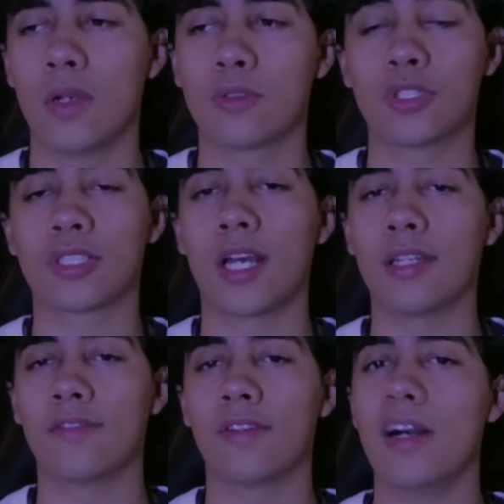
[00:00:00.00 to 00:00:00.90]
which was
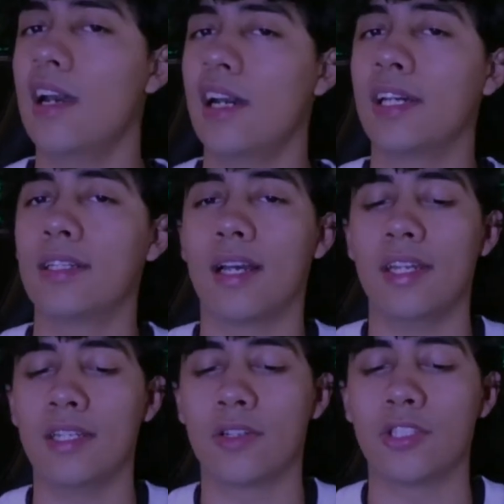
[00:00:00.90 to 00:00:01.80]
kind of odd. I
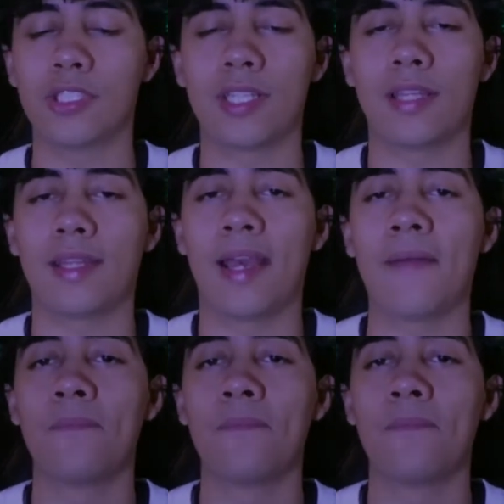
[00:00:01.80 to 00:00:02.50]
didn't understand that.